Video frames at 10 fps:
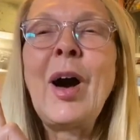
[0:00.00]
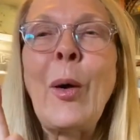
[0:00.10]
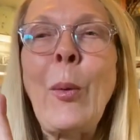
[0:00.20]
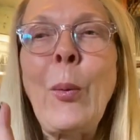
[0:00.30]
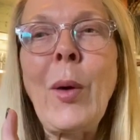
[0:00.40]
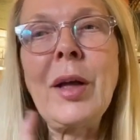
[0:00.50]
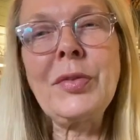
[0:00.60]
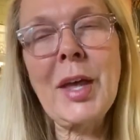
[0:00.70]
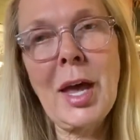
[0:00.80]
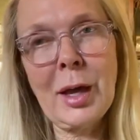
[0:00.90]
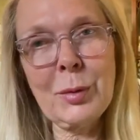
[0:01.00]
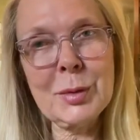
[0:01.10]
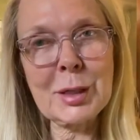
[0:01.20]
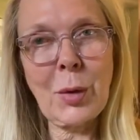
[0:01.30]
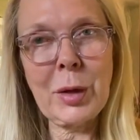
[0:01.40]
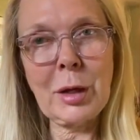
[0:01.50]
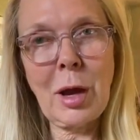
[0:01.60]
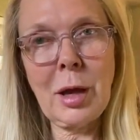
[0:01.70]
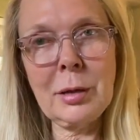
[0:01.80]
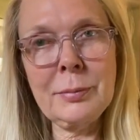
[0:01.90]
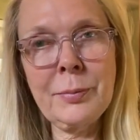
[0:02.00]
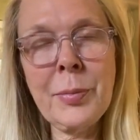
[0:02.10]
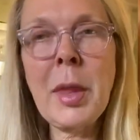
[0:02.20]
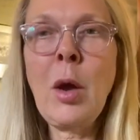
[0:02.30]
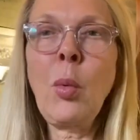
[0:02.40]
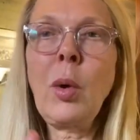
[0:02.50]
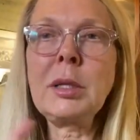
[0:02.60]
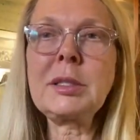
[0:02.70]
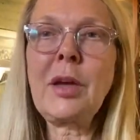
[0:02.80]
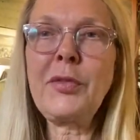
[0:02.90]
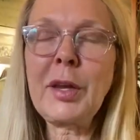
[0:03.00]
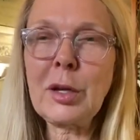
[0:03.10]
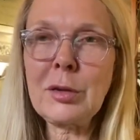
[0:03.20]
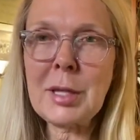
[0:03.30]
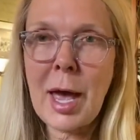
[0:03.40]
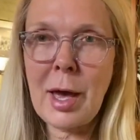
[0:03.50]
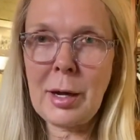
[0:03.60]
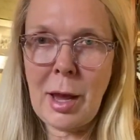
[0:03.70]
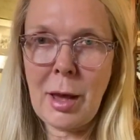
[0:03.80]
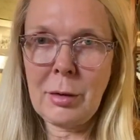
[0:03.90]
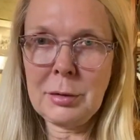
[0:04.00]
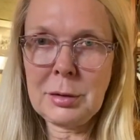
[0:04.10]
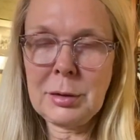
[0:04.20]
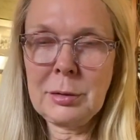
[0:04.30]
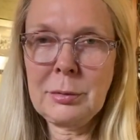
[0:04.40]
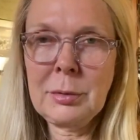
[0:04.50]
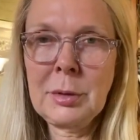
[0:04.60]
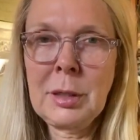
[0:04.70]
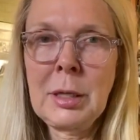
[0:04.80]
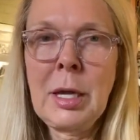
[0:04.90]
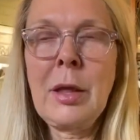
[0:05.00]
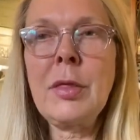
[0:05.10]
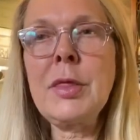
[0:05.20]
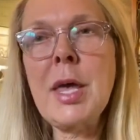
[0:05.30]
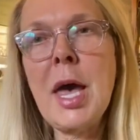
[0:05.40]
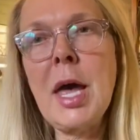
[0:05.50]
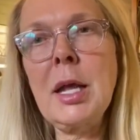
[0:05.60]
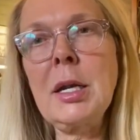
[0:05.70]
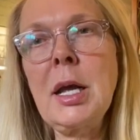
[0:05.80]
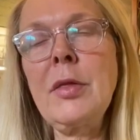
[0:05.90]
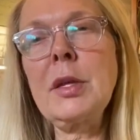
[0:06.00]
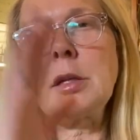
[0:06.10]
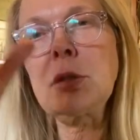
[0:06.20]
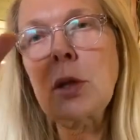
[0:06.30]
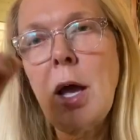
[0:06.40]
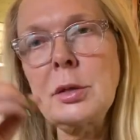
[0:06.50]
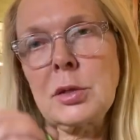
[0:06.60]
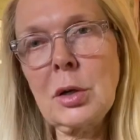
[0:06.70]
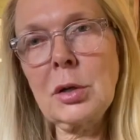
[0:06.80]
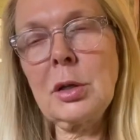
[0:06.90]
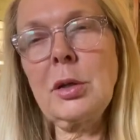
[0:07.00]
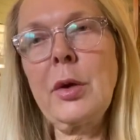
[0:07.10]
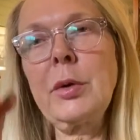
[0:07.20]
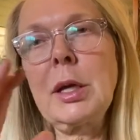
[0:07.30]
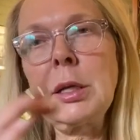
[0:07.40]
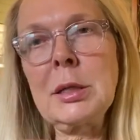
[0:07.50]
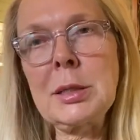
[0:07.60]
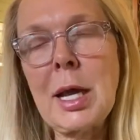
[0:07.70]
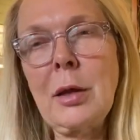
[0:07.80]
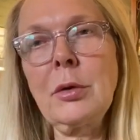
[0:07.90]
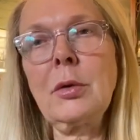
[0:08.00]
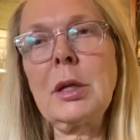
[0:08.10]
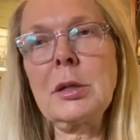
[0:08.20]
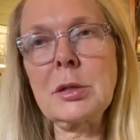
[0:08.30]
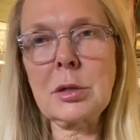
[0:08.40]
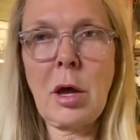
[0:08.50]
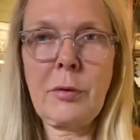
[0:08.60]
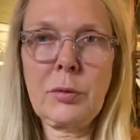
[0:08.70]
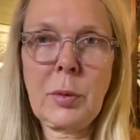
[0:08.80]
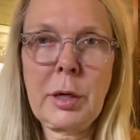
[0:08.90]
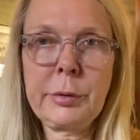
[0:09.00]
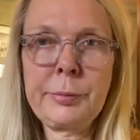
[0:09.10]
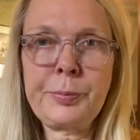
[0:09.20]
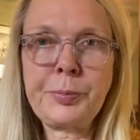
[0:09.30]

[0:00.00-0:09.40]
what the heck was going on. Once I figured that out, then I started downloading the software.